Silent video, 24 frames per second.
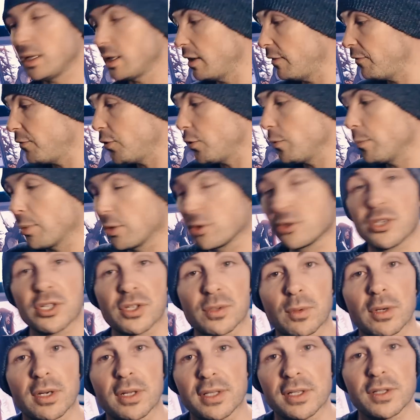If you purchase
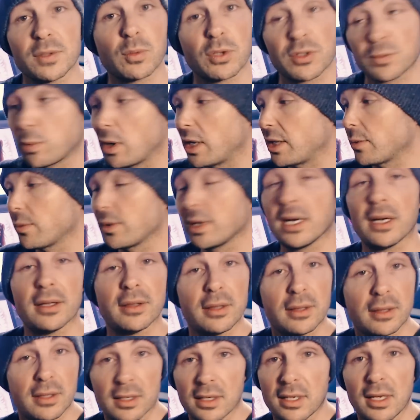one of these, which, by the way,
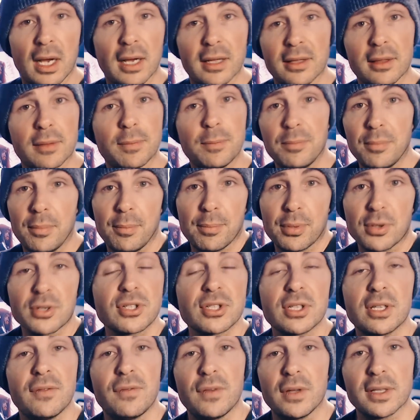I
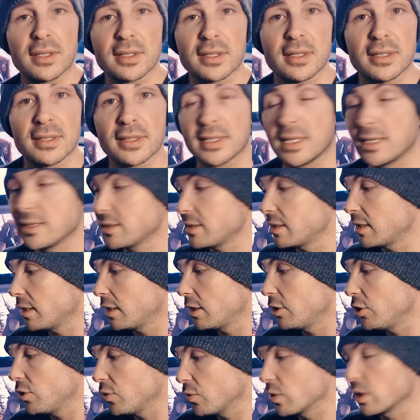personally feel it's a necessity.
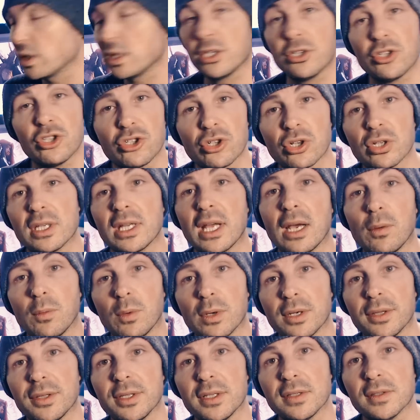You really should get one
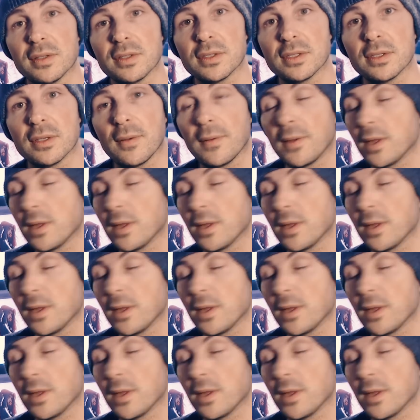of these.